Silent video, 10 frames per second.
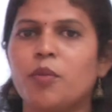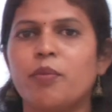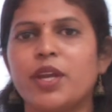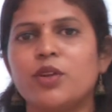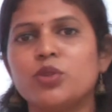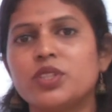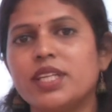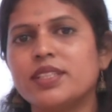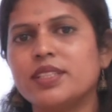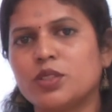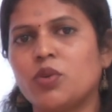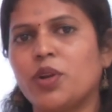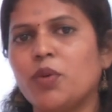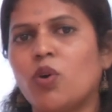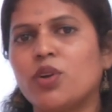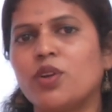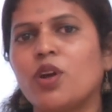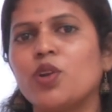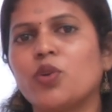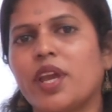By using this query, what and
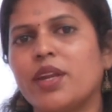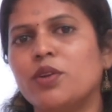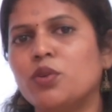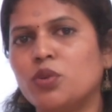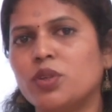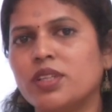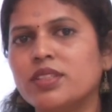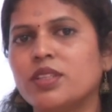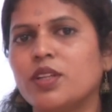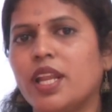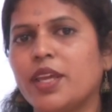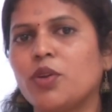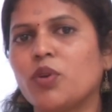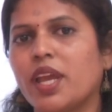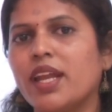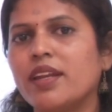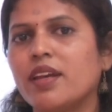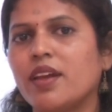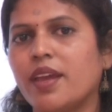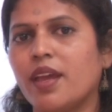all you can do is, like you can
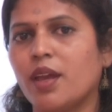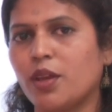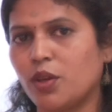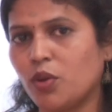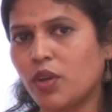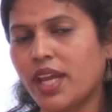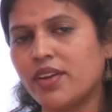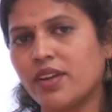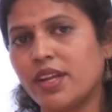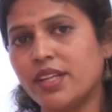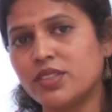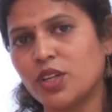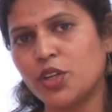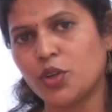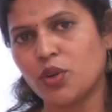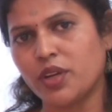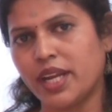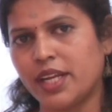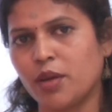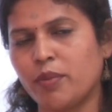insert your
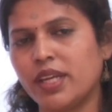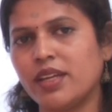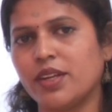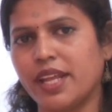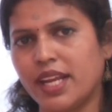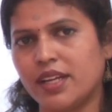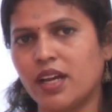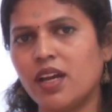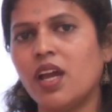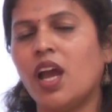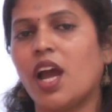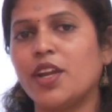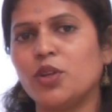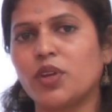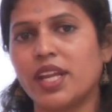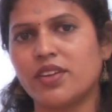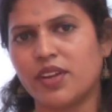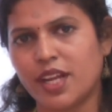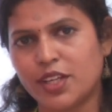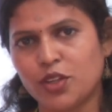data and you can
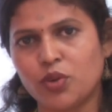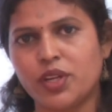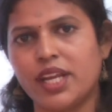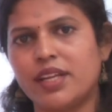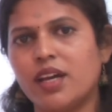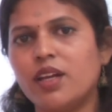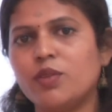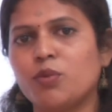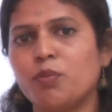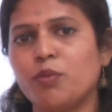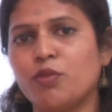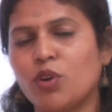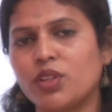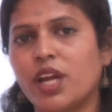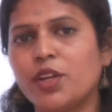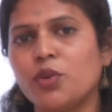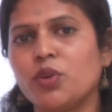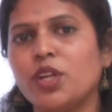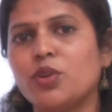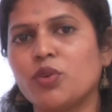create your data. Before that you
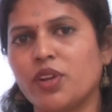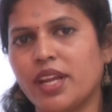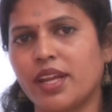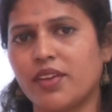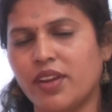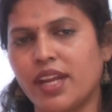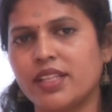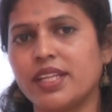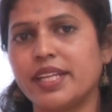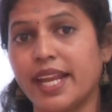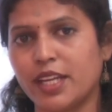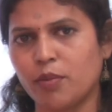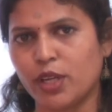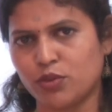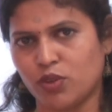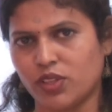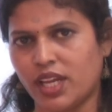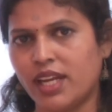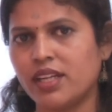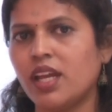need to create the database for
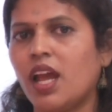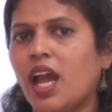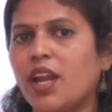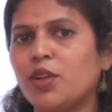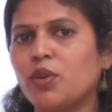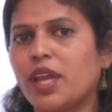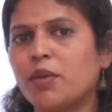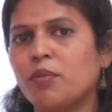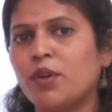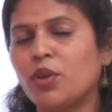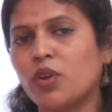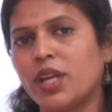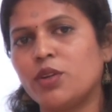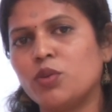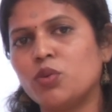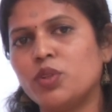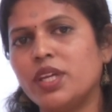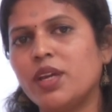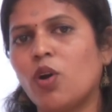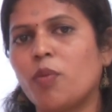that, and you can do
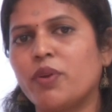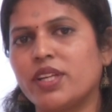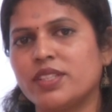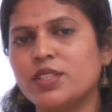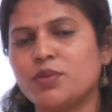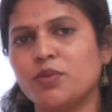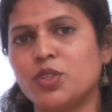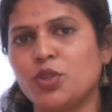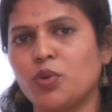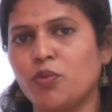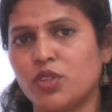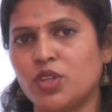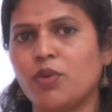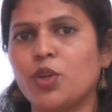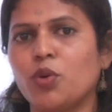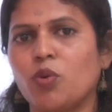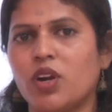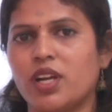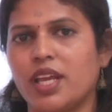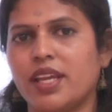the operations whichever you
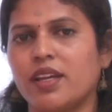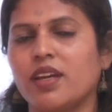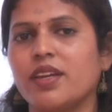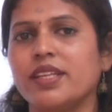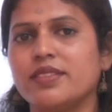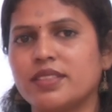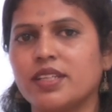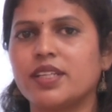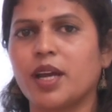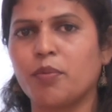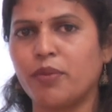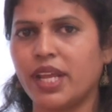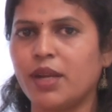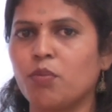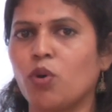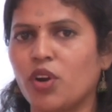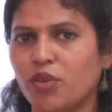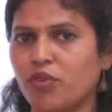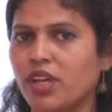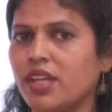want, like insert, update,
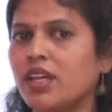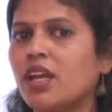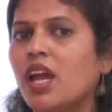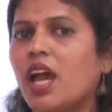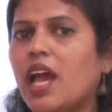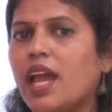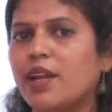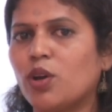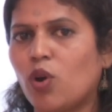modify and